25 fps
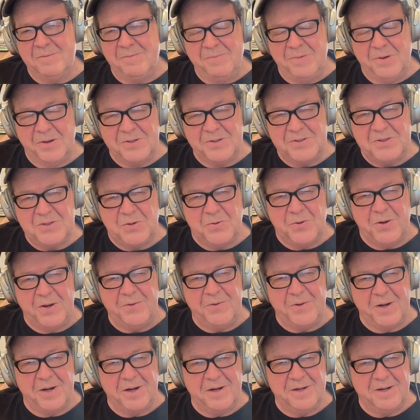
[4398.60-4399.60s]
post quite
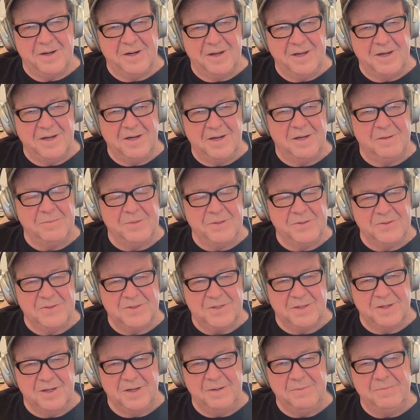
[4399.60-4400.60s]
regularly on Blue
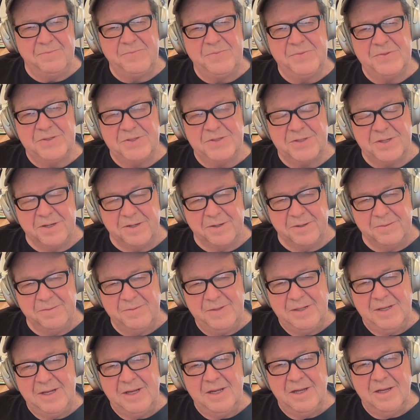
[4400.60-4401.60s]
Sky. So
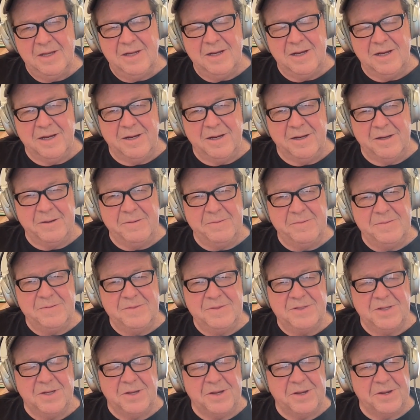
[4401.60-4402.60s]
you
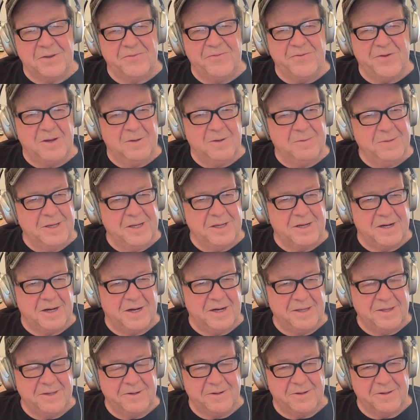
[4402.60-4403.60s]
can follow me in
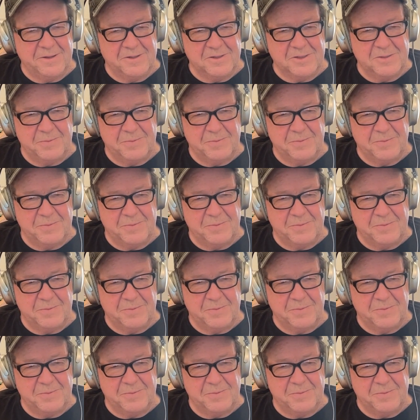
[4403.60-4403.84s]
either of those